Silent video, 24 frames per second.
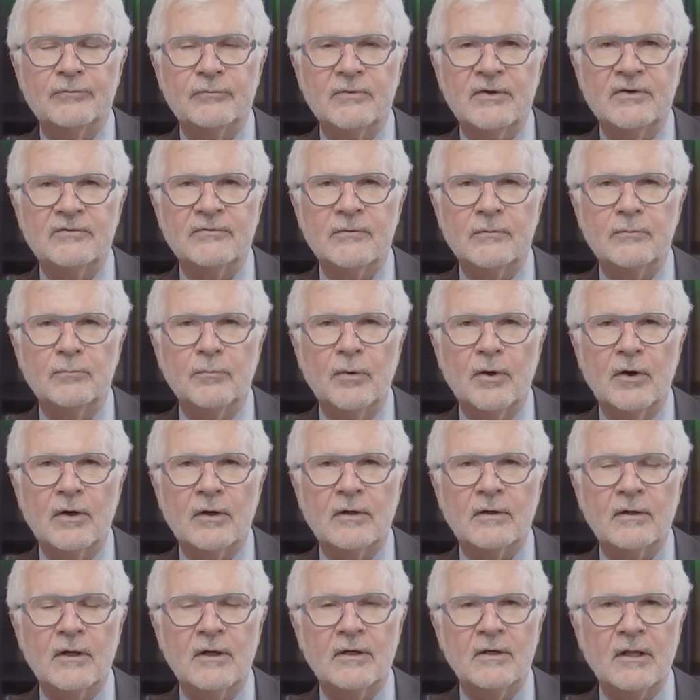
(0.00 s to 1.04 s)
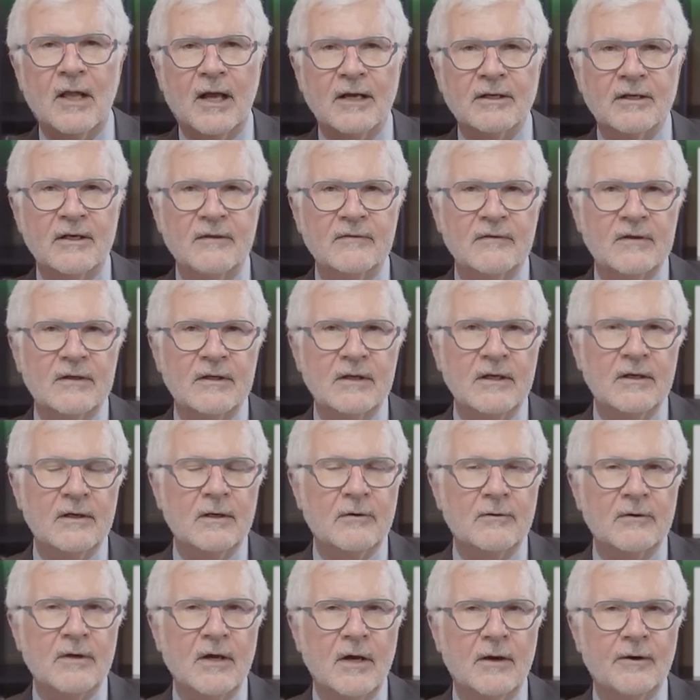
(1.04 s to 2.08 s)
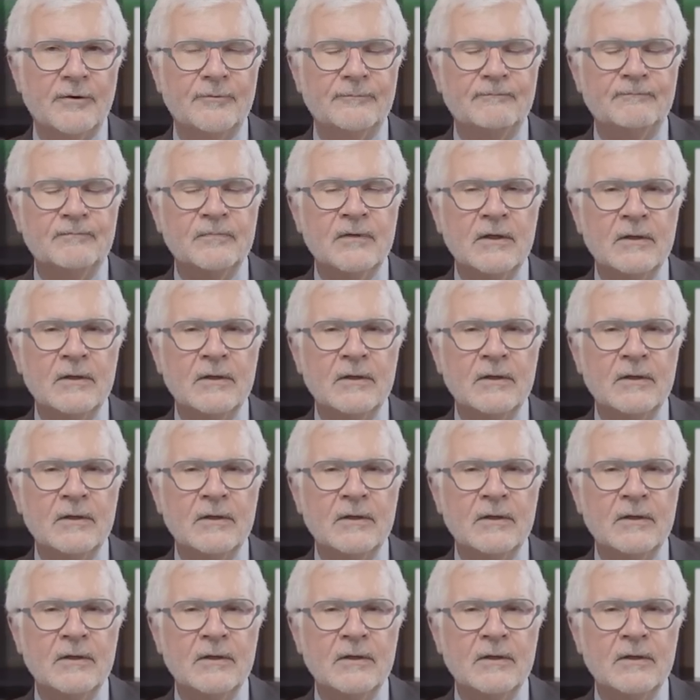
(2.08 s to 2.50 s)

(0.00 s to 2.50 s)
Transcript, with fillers: recent book, Unlocking the Keto Code,